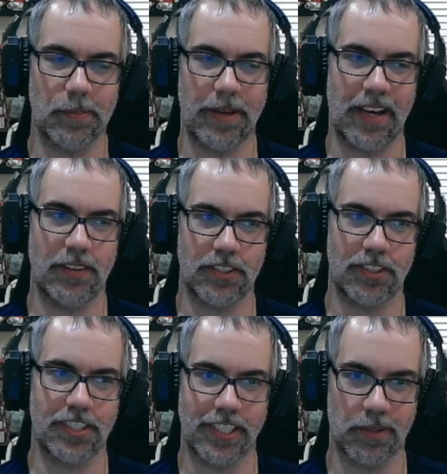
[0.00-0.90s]
about how the
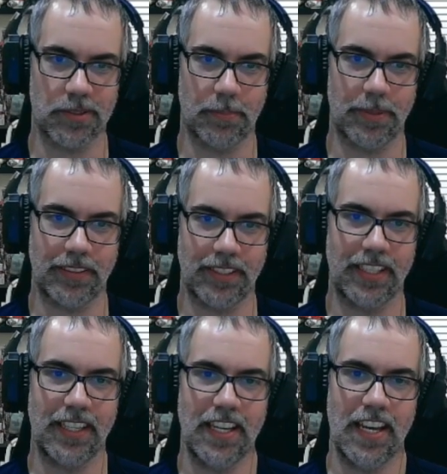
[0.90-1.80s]
Strategos
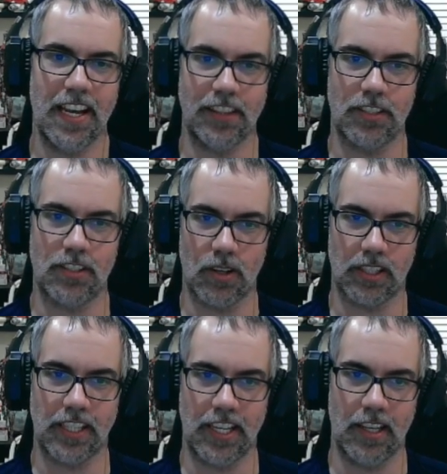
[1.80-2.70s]
ability and
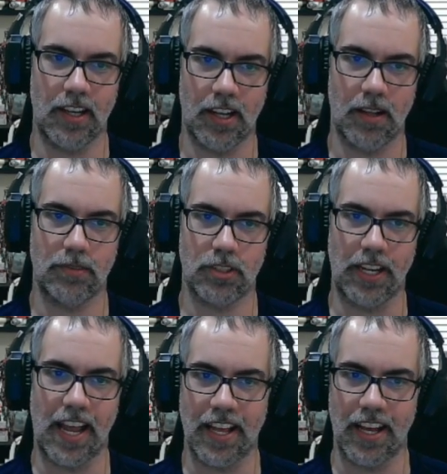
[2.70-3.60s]

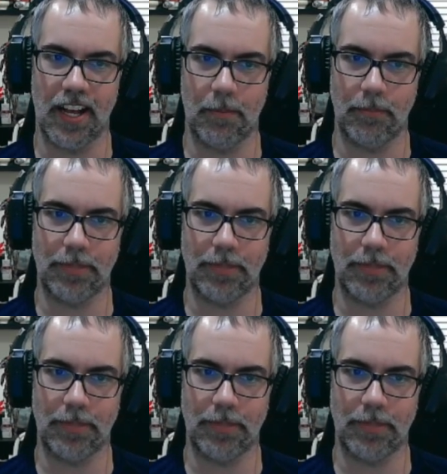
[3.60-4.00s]
the